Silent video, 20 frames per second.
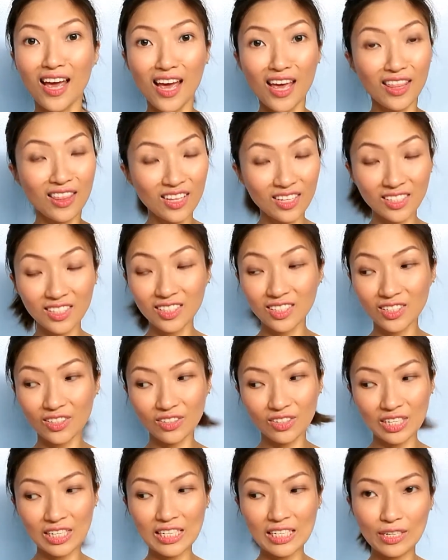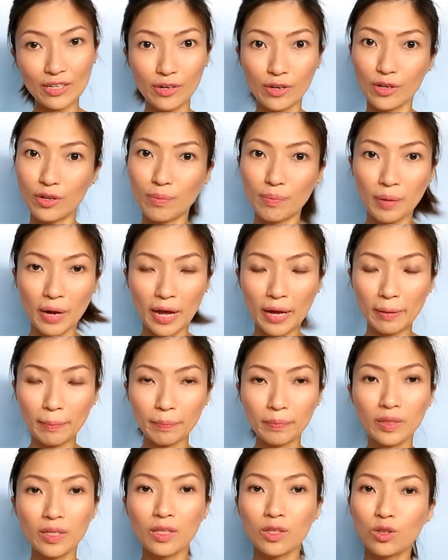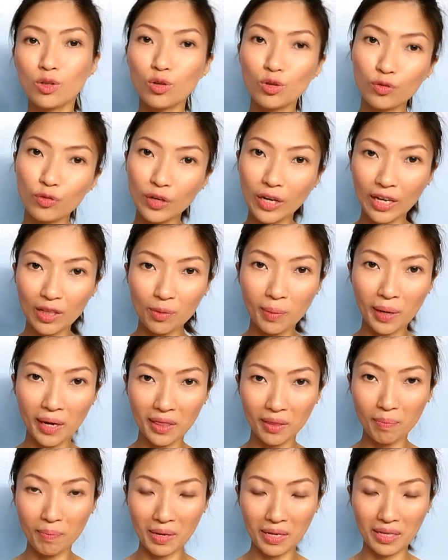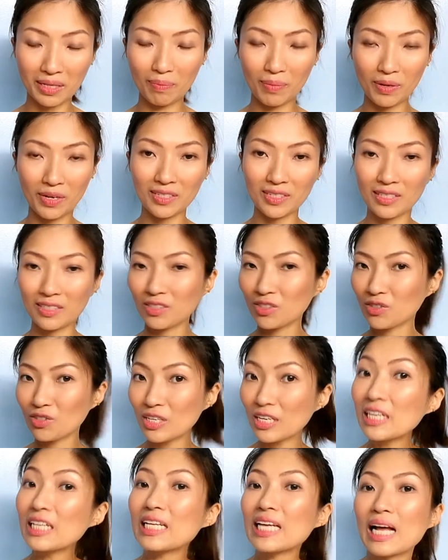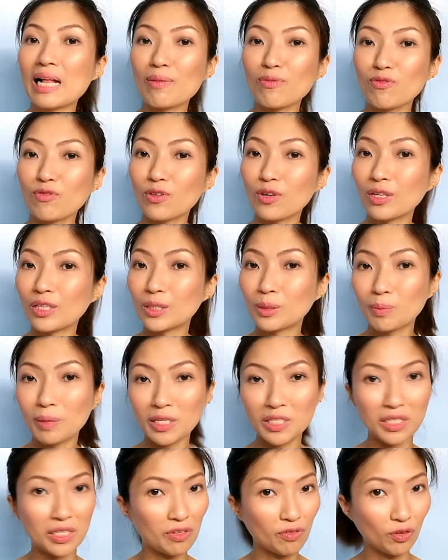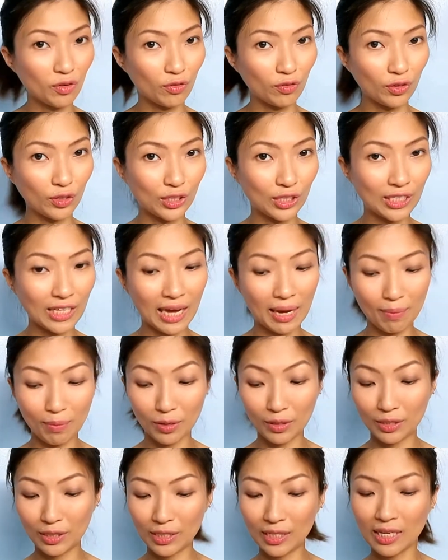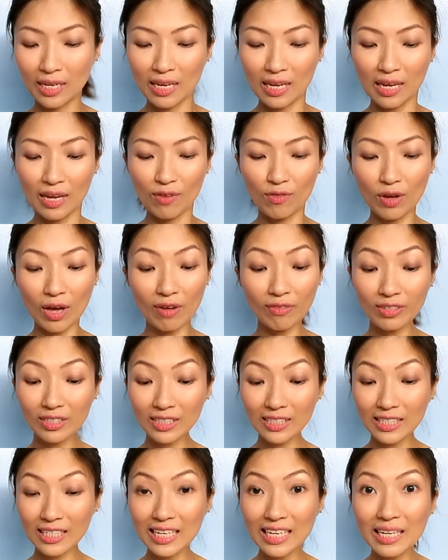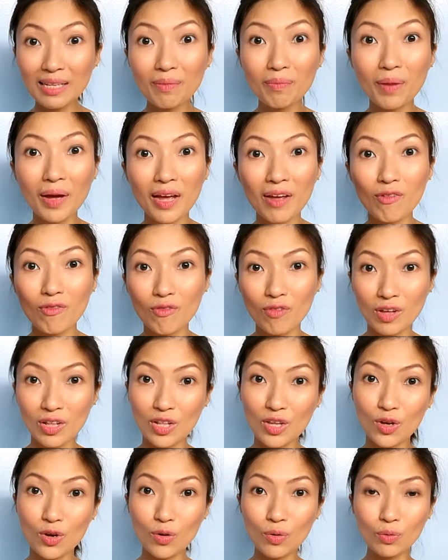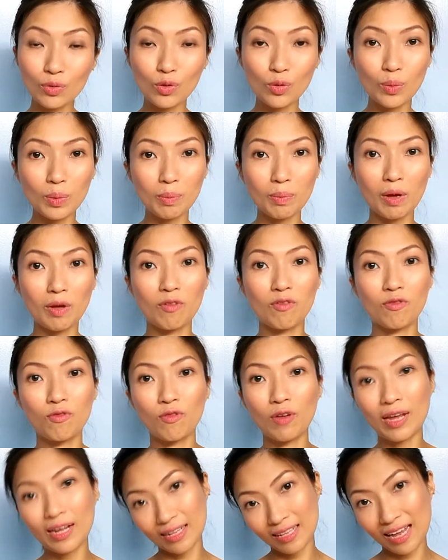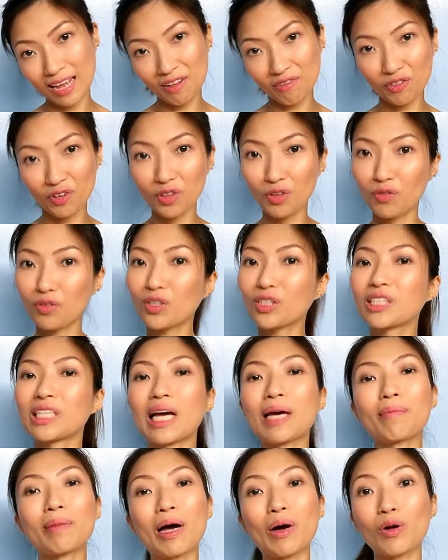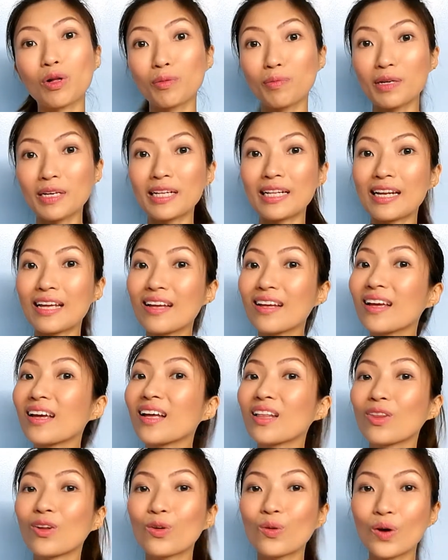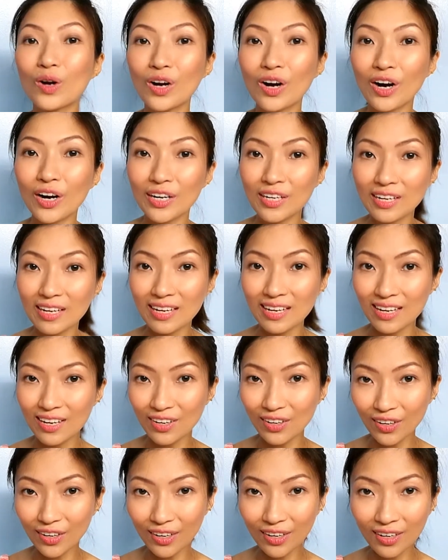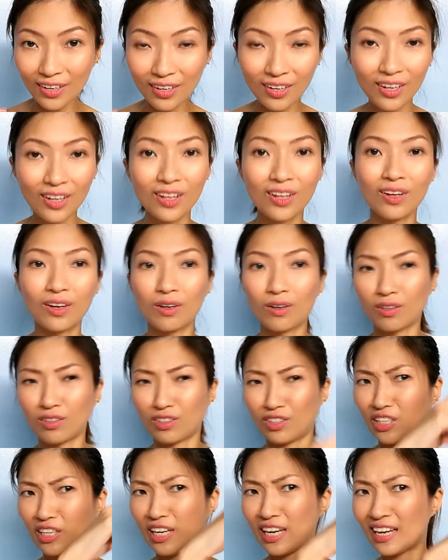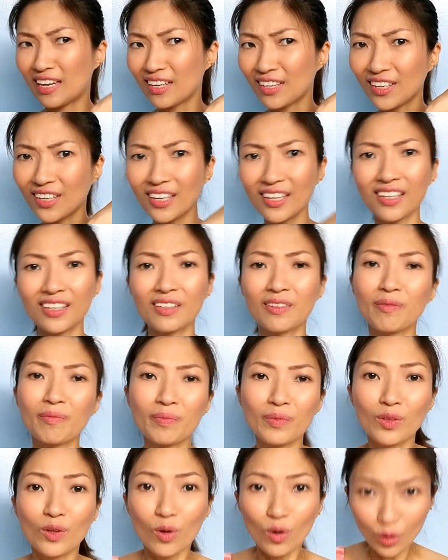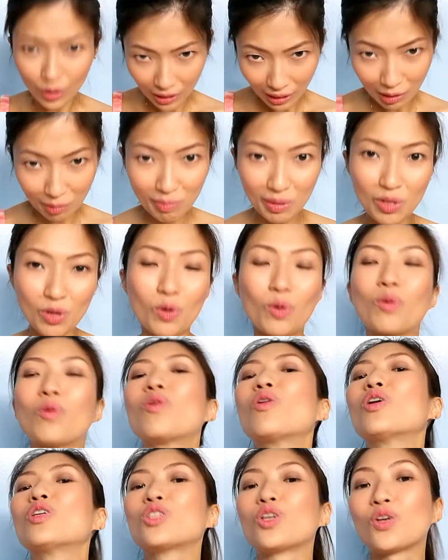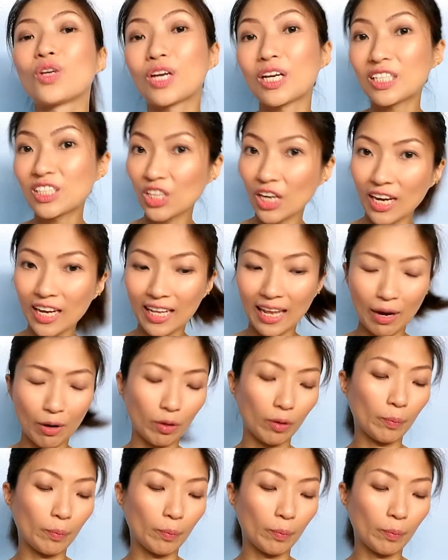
this is a really good buy. Don't forget to buy the mitt because it's really helpful, especially for first timers. If you haven't seen my video doing my fake tan for the first time, I will be linking it through a card here, or here, or down below, so you can check it out.